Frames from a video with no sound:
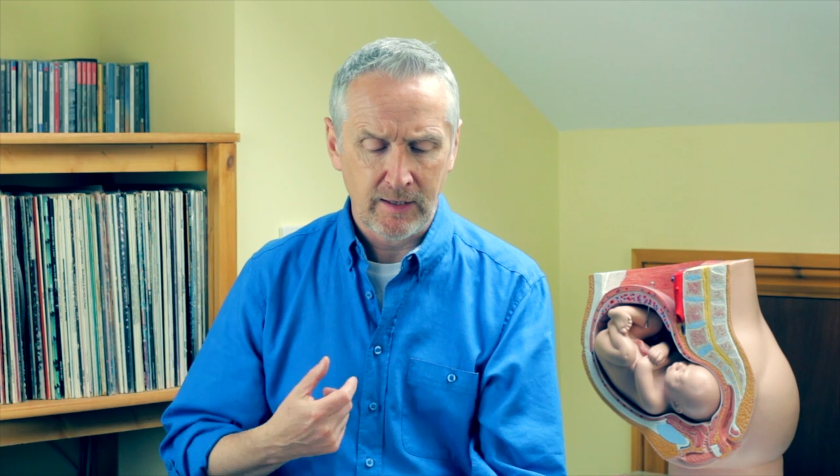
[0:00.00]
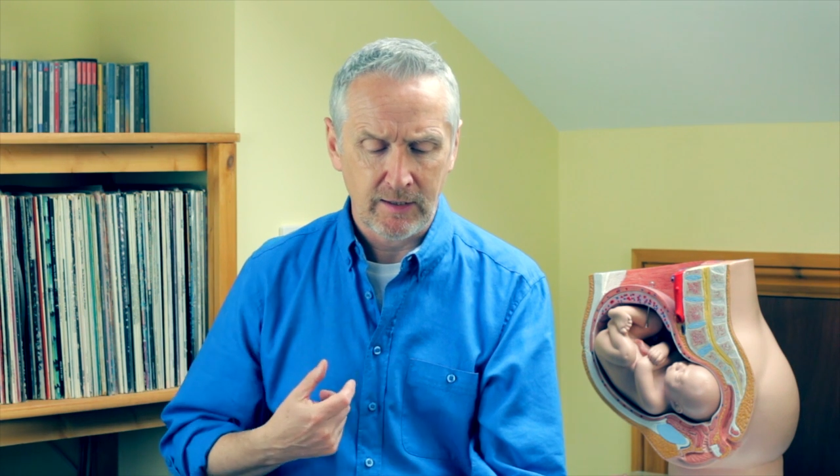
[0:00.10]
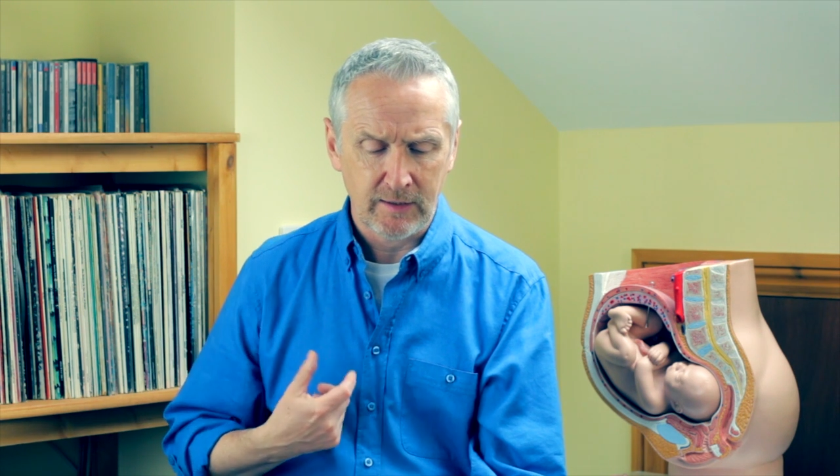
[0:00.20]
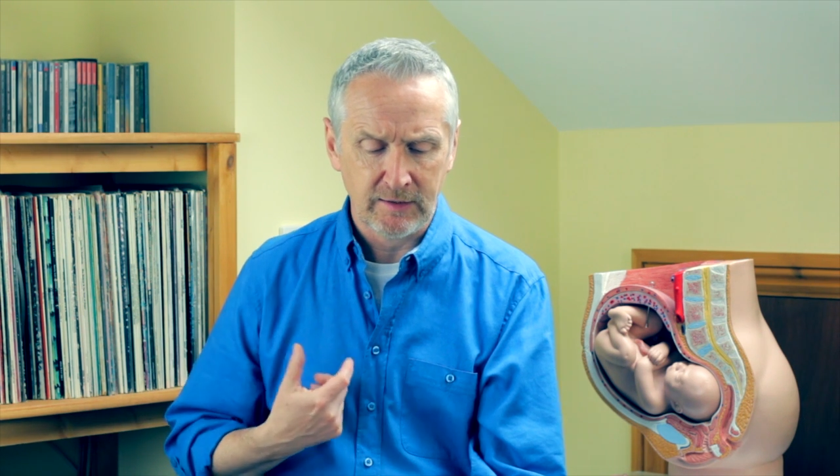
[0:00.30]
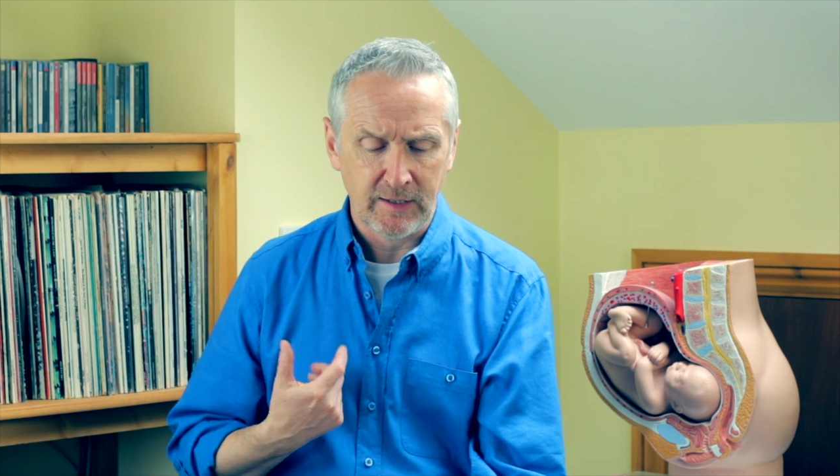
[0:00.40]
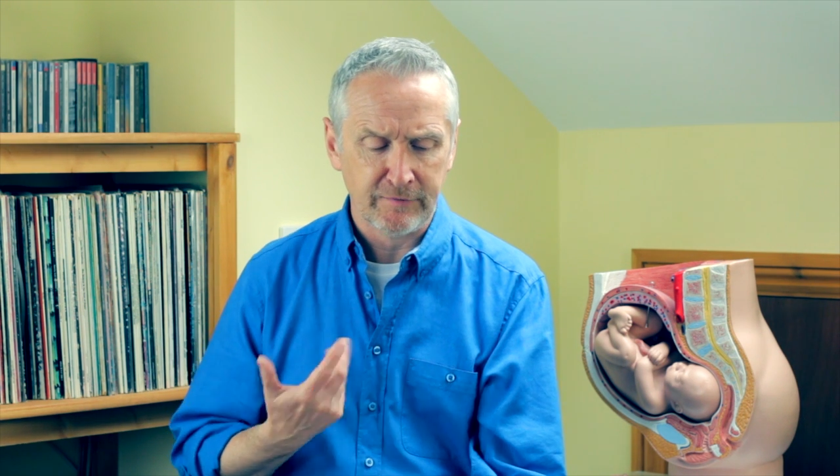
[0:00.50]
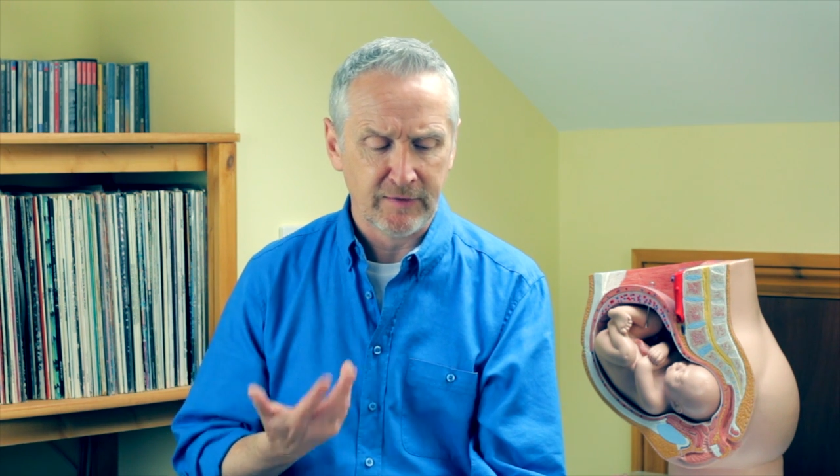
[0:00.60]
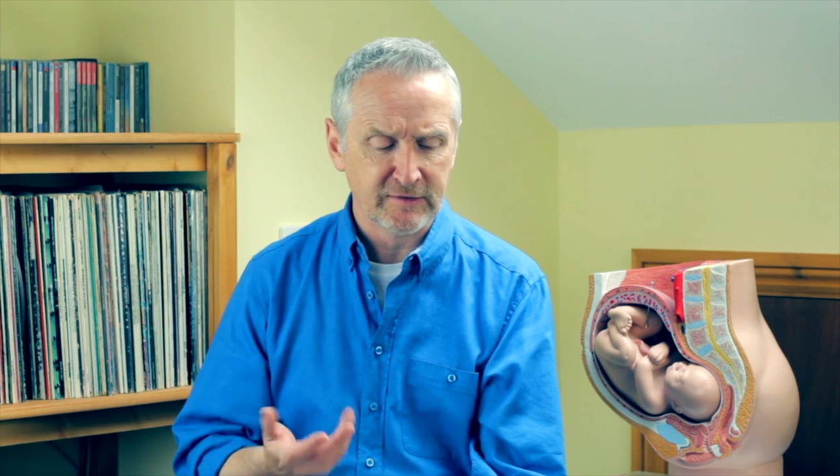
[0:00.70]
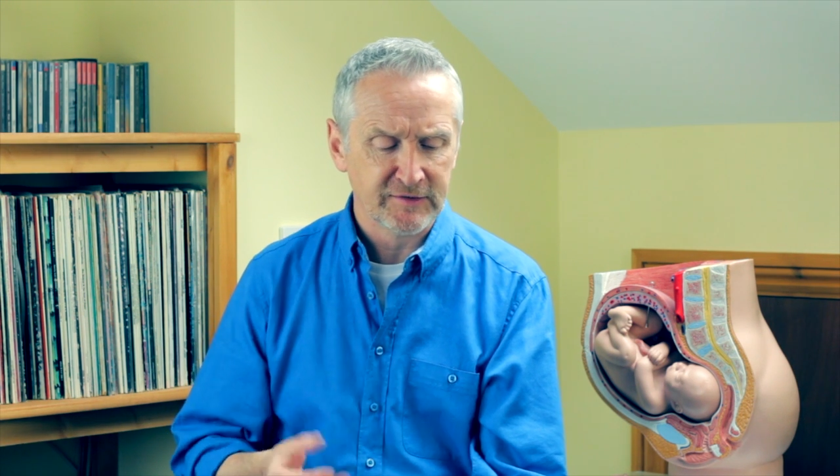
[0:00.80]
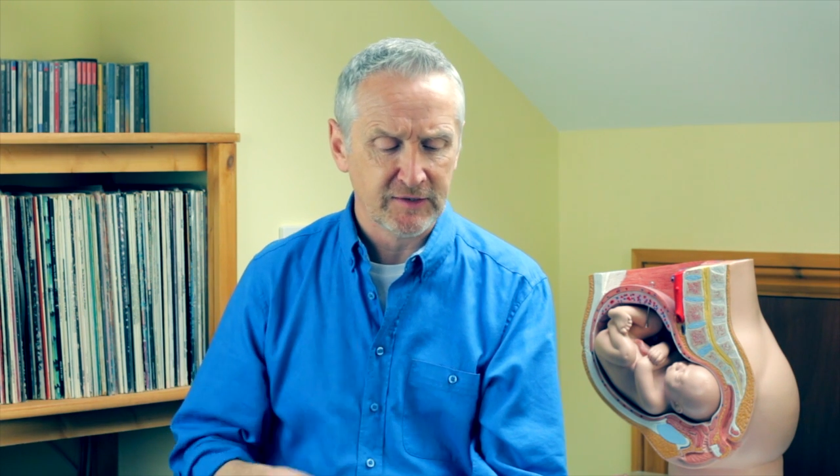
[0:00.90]

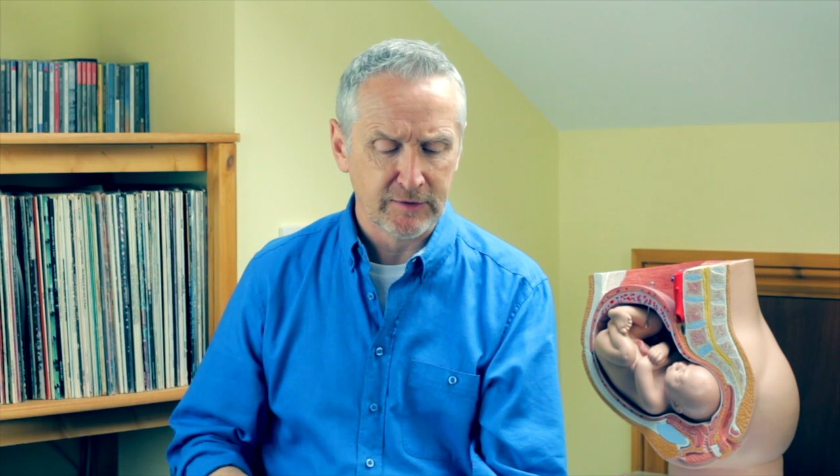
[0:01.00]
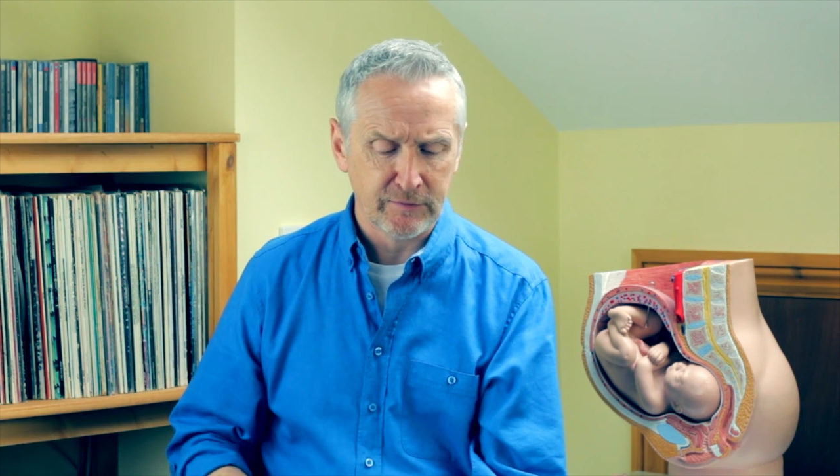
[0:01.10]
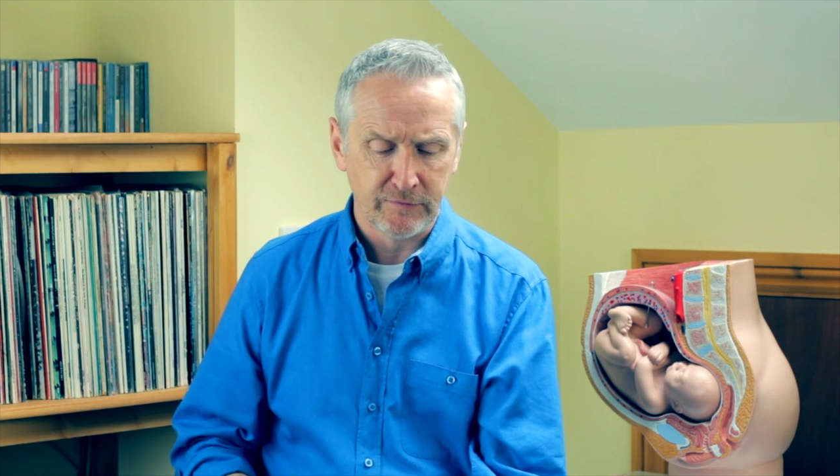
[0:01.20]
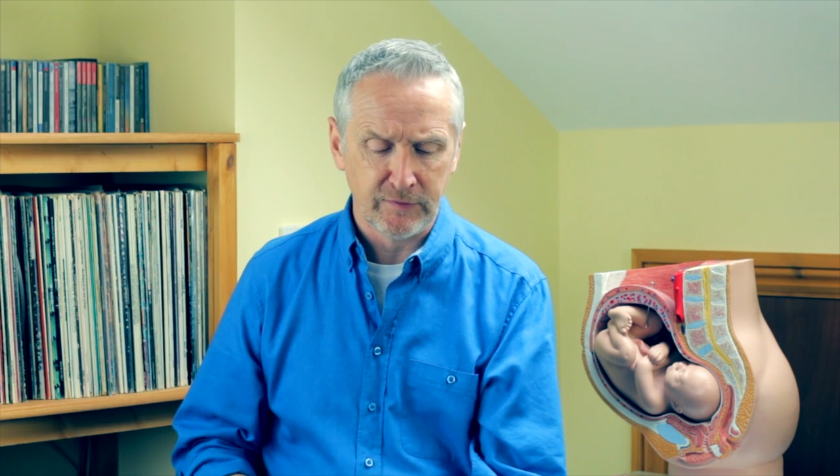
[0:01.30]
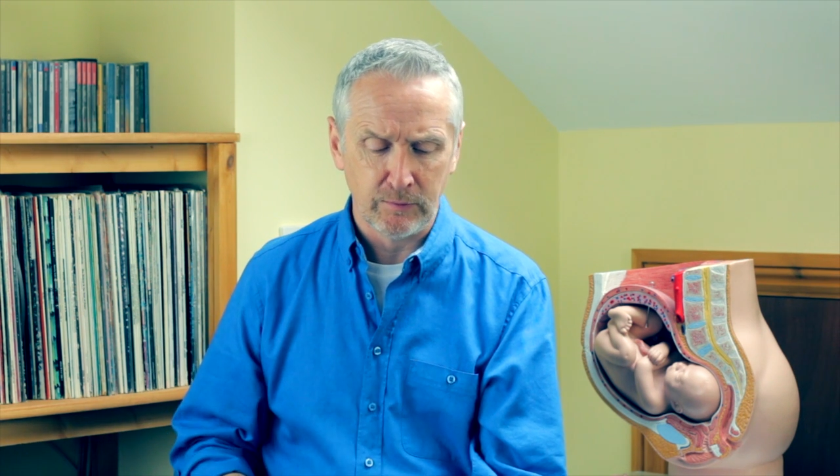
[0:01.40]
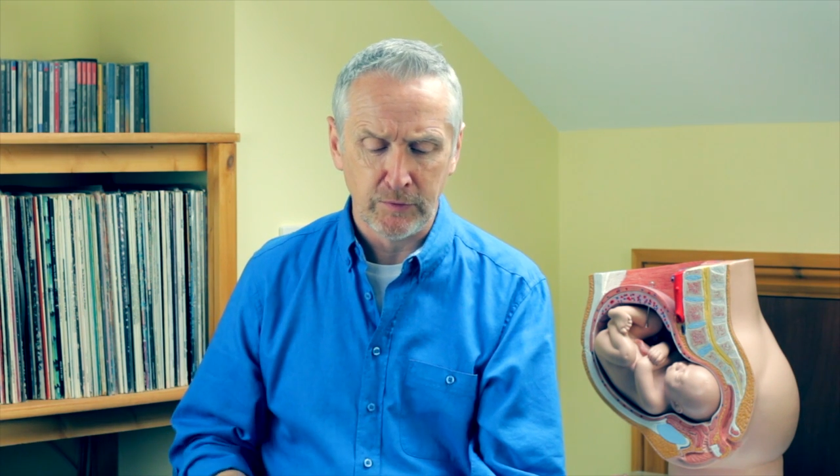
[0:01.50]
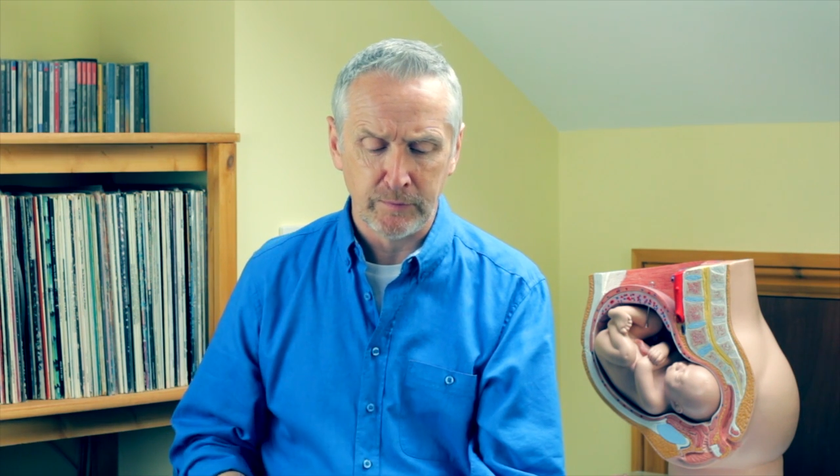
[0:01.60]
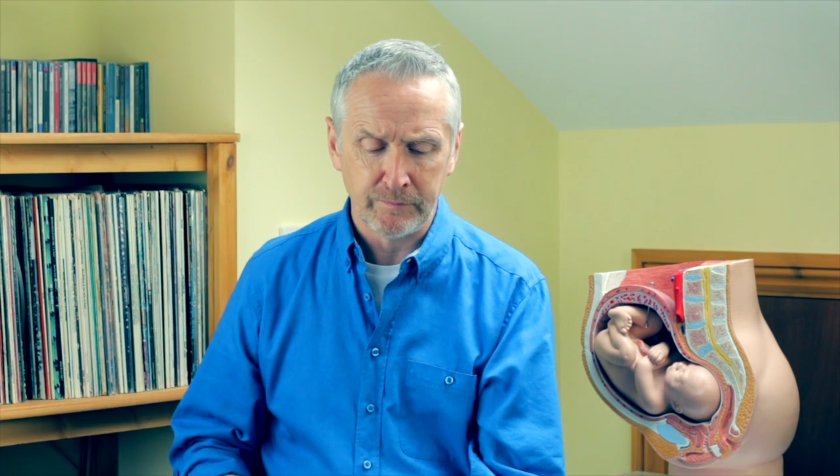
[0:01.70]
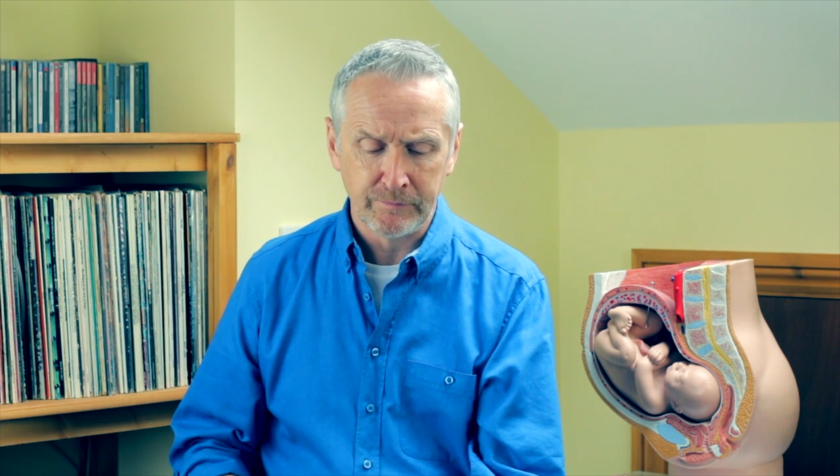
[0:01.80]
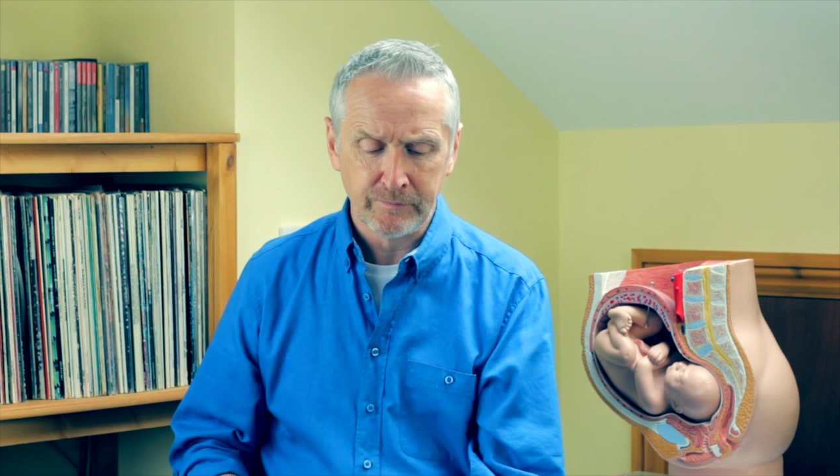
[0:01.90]
life outside of the
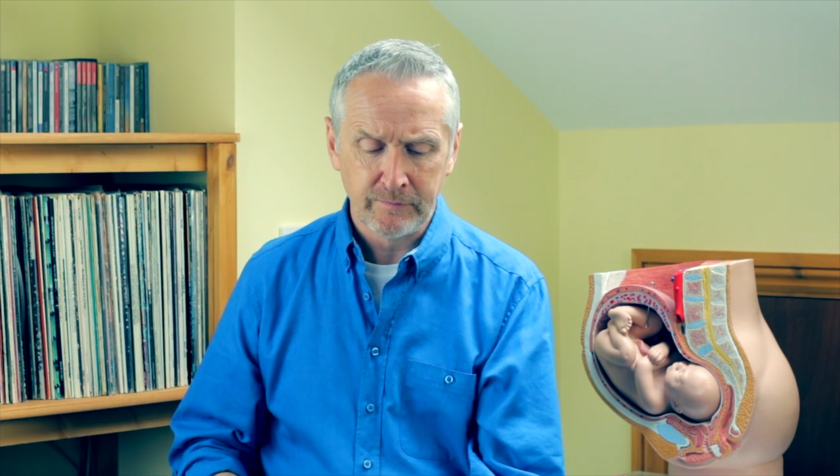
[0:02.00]
womb.